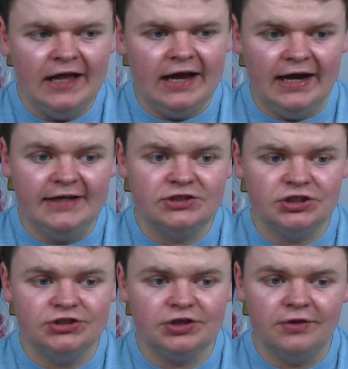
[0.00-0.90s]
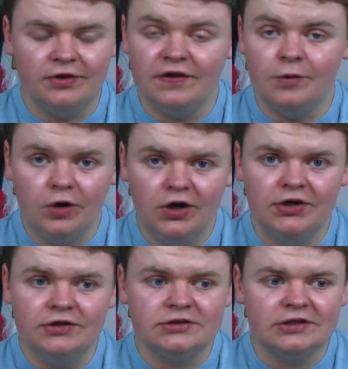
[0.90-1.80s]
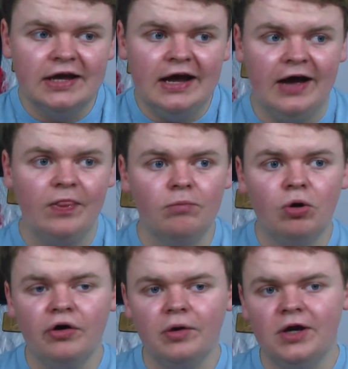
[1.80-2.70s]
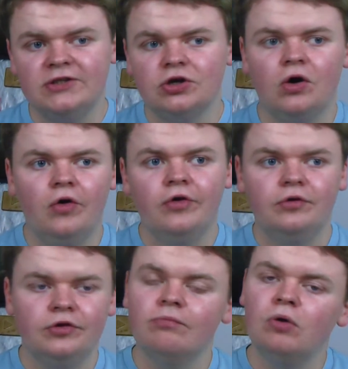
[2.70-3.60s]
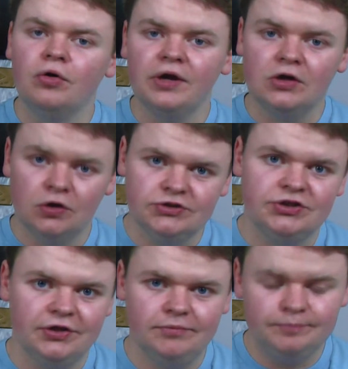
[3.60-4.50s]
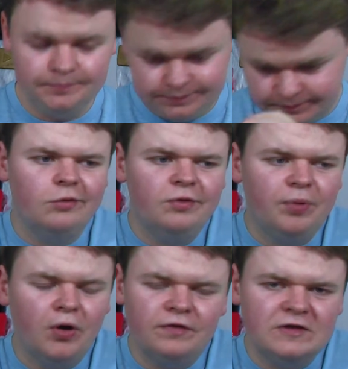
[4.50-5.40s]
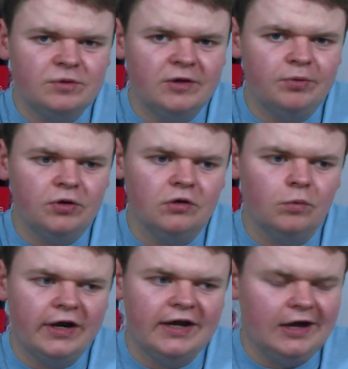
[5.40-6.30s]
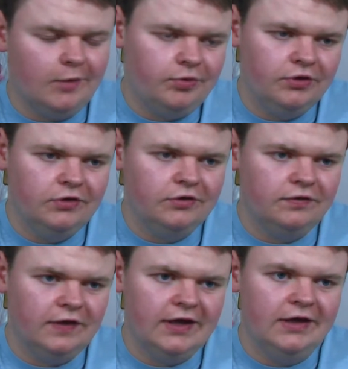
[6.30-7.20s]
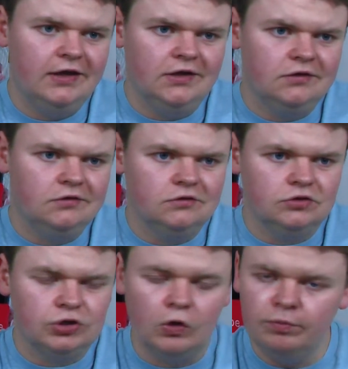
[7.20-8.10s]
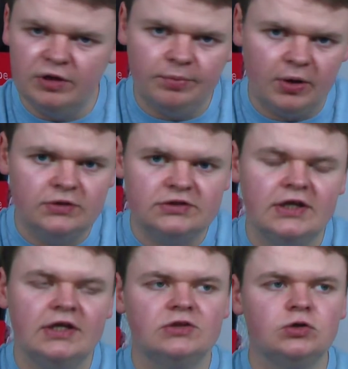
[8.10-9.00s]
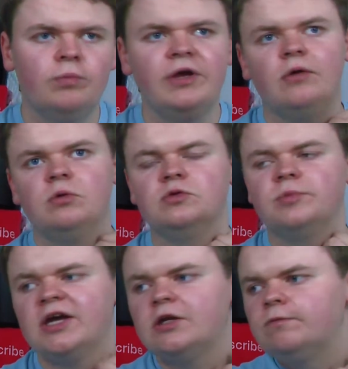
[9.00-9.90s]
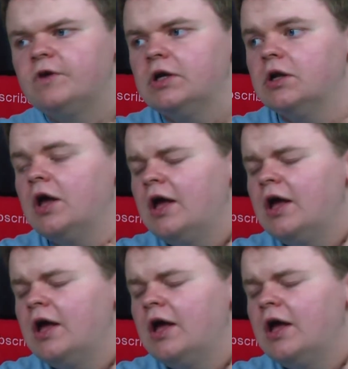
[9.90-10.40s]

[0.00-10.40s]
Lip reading: And it turns out that they weren't. And the more it went on, the more it got to them. Now, with both these people, when it happened, they told me about it. They told me how it was making them feel.